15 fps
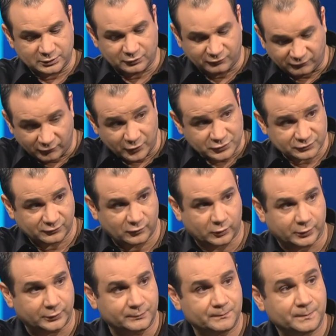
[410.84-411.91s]
the first
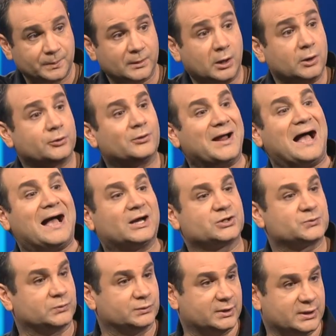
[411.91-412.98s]
four on their
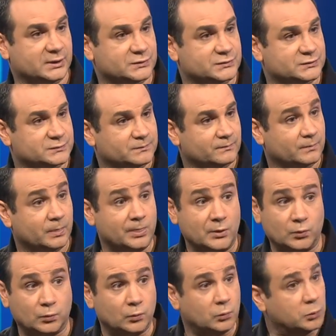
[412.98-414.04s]
actual days.
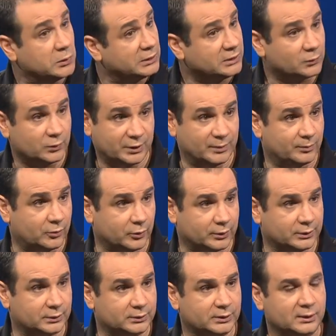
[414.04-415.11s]
Really, really
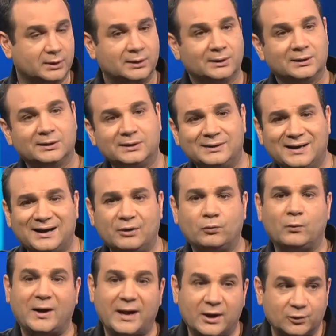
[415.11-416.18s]
important. Not
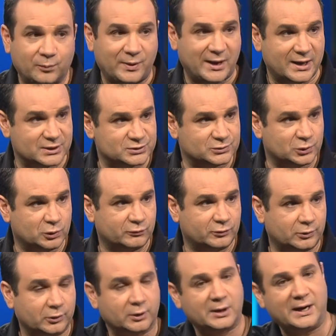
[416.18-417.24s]
around Passover
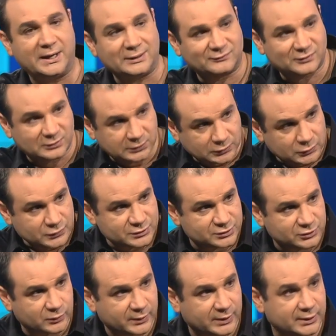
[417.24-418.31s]
or kind of close
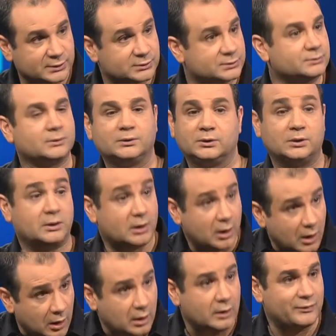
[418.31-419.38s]
to it.
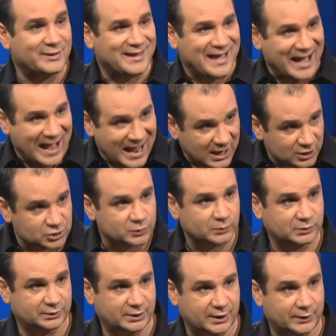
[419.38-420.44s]
On the actual
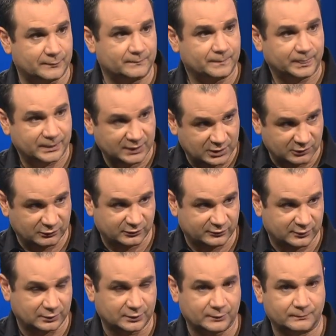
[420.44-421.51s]
day, he
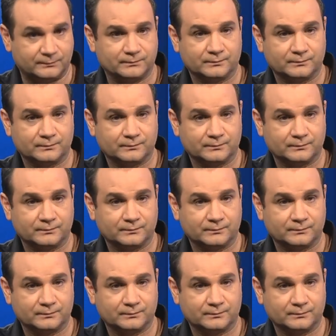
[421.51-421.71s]
fulfilled them.